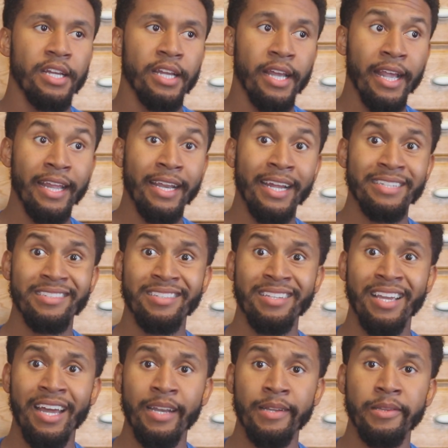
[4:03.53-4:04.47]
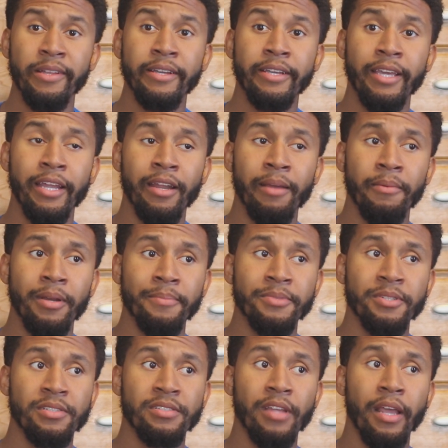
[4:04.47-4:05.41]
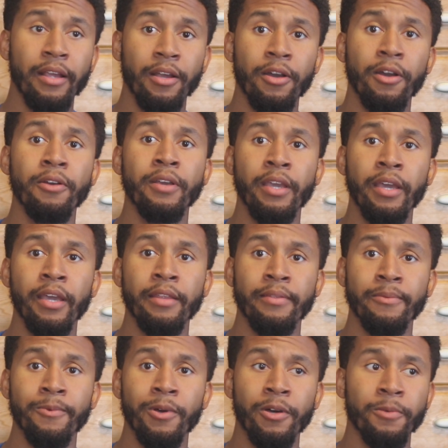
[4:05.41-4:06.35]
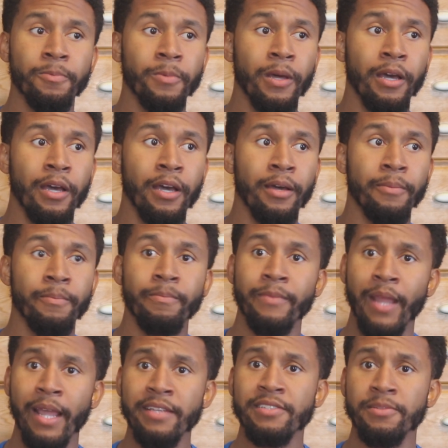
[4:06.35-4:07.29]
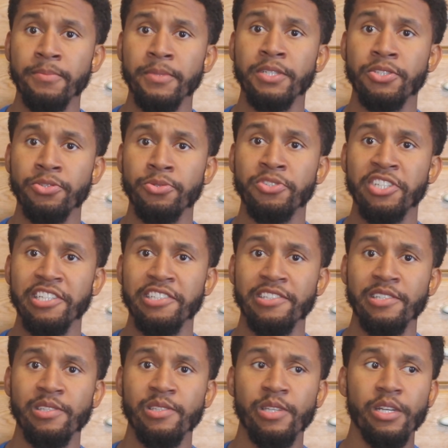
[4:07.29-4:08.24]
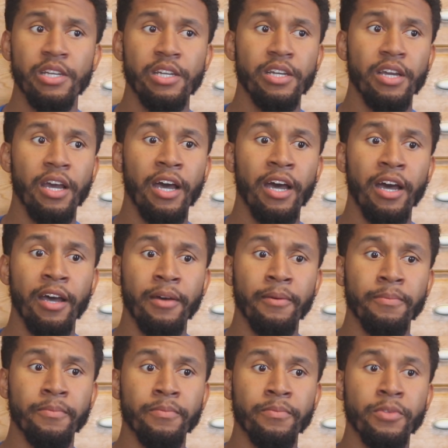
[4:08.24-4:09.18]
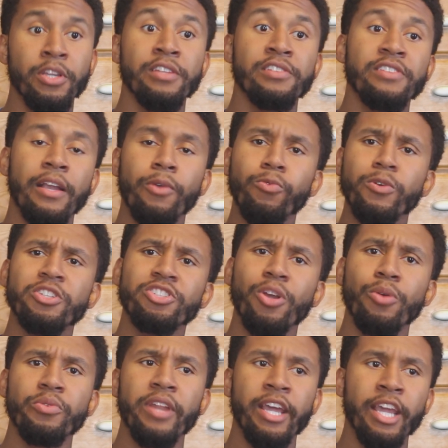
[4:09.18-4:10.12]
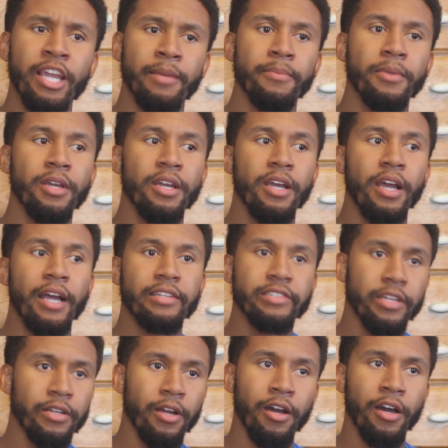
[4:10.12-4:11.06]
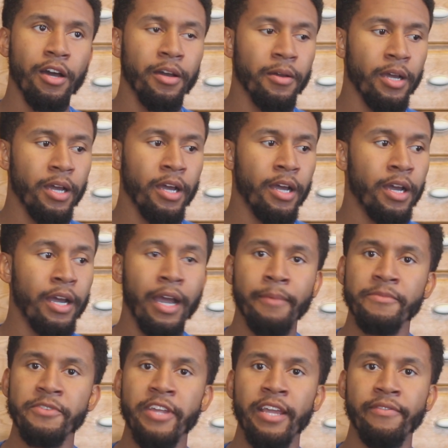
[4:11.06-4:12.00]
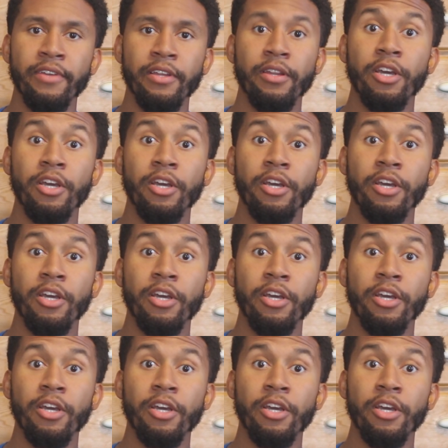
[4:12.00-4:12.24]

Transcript: And I just kind of look at him and I'm just like, okay, well, nice to meet you, Jesus. And he's like, what's your name? I said, I'm David.